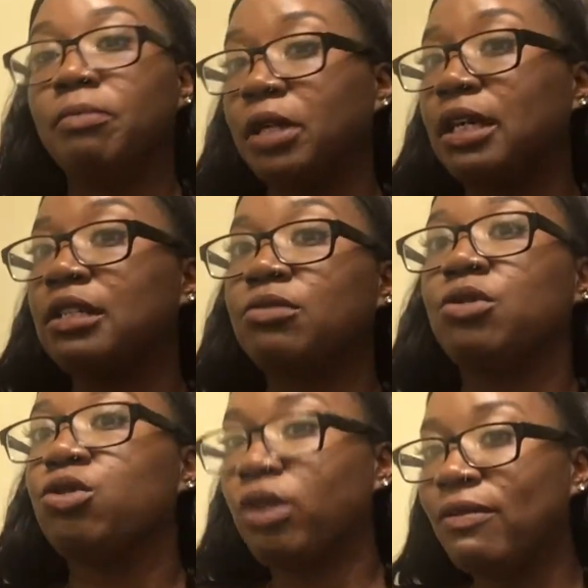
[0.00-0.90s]
Because
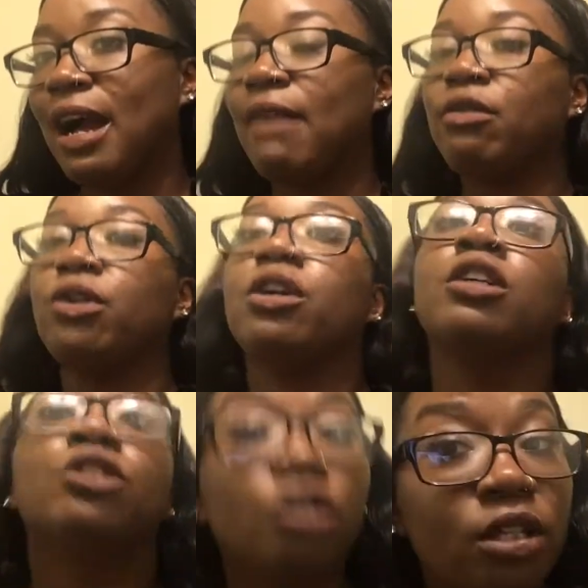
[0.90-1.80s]
when you're 25, you know, your
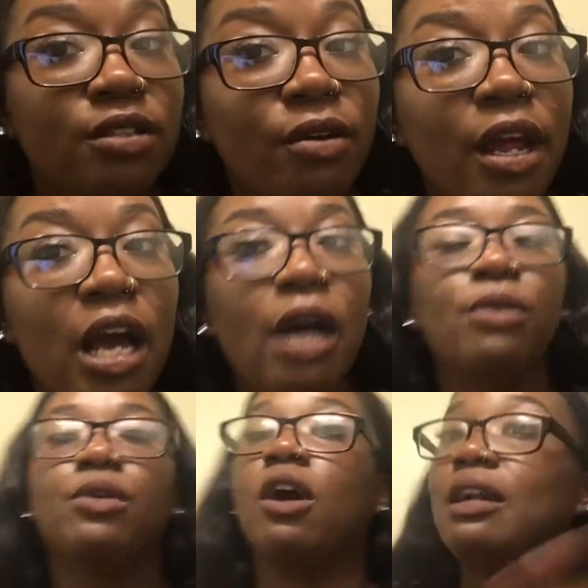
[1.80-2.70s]
insurance go
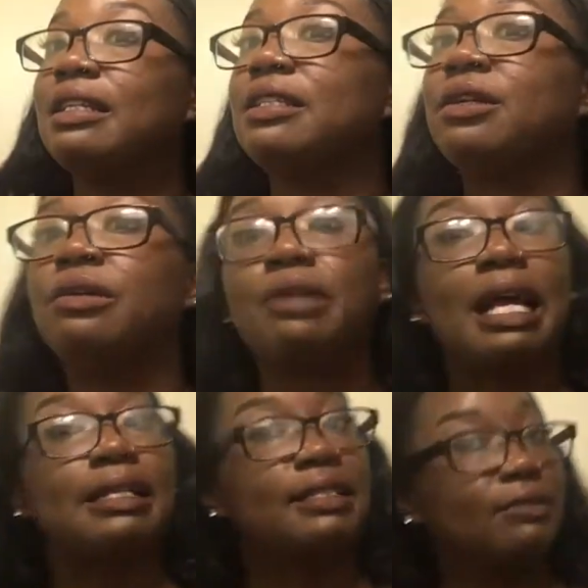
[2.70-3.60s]
down, you get all these little
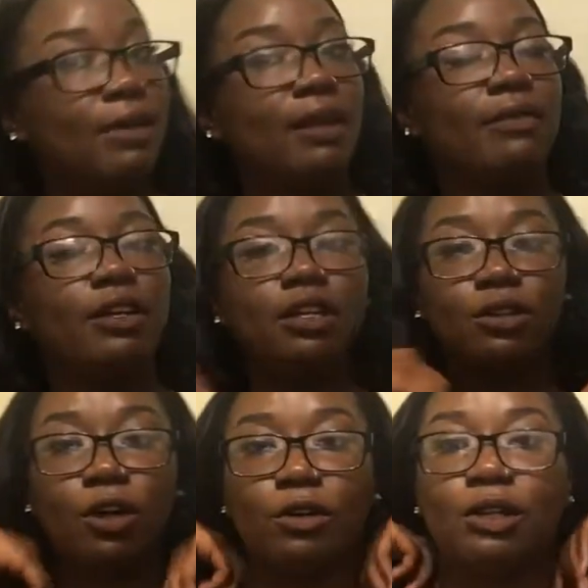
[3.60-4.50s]
nice whatever,
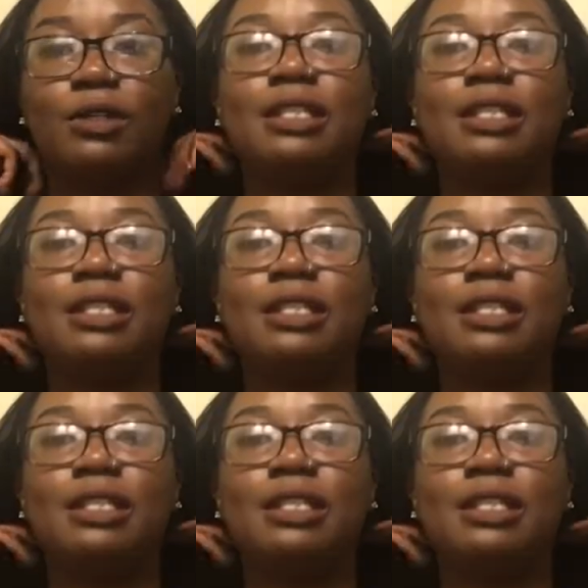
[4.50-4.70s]
you know, little